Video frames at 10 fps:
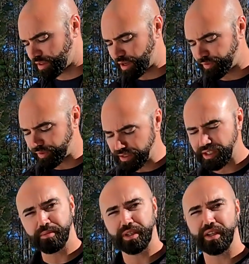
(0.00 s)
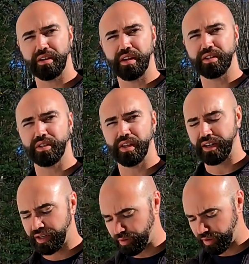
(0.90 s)
they're vented, but they are not
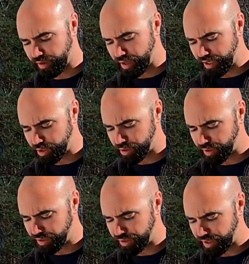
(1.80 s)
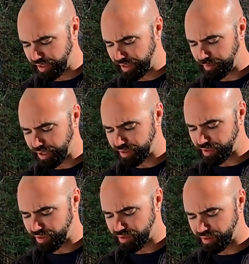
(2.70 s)
slotted or cross-drilled
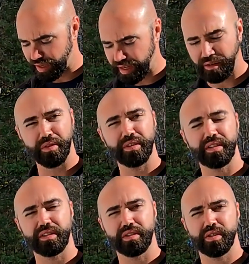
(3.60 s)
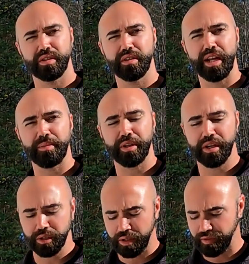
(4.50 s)
because I don't think that this is a good
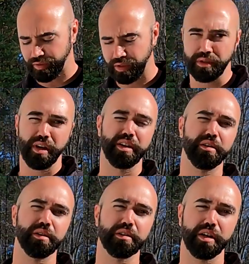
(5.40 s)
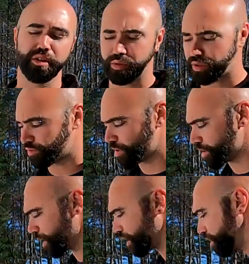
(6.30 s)
application for a slotted or a cross-drilled
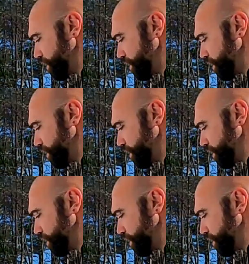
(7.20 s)
rotor.